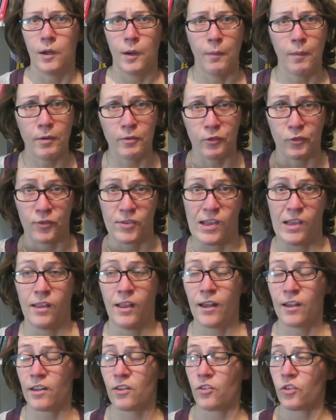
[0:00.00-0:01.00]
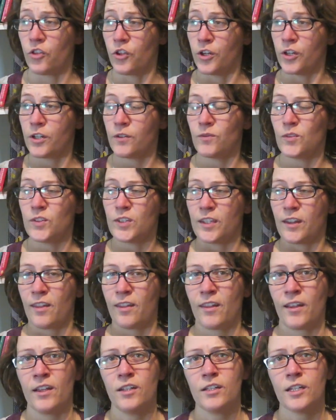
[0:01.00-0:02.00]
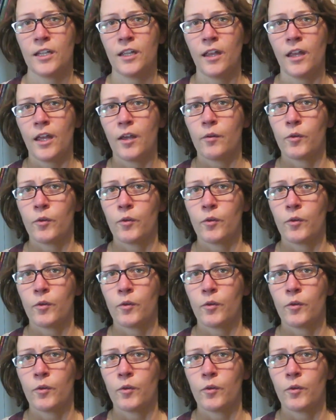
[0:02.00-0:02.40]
However, for the last third of the descent,